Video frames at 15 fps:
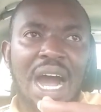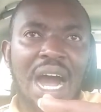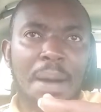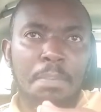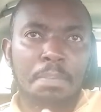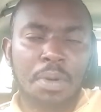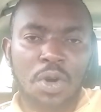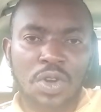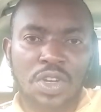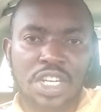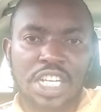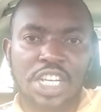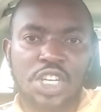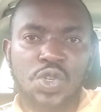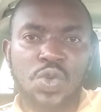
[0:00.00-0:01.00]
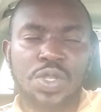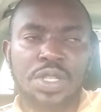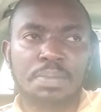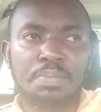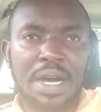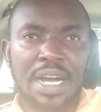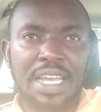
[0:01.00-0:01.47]
a bond into the
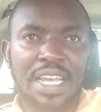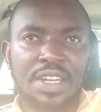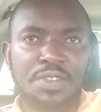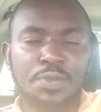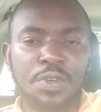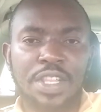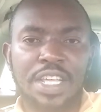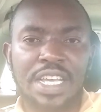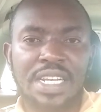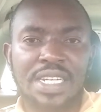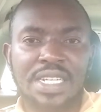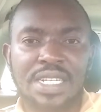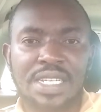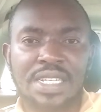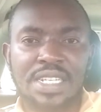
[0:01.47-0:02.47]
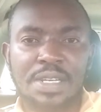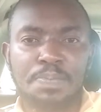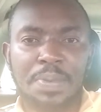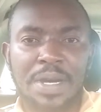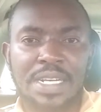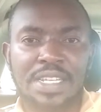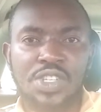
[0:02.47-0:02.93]
back end for the interested
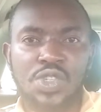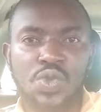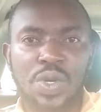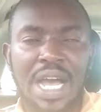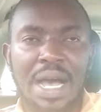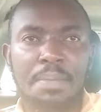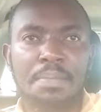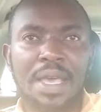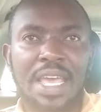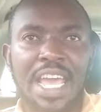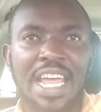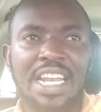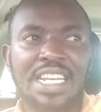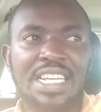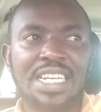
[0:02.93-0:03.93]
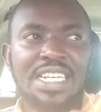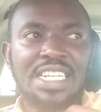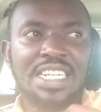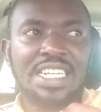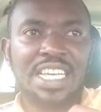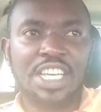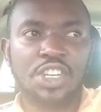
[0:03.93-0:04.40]
parties to come and
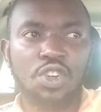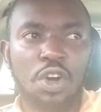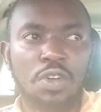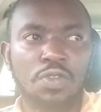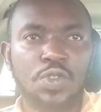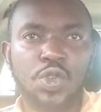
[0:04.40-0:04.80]
take it off.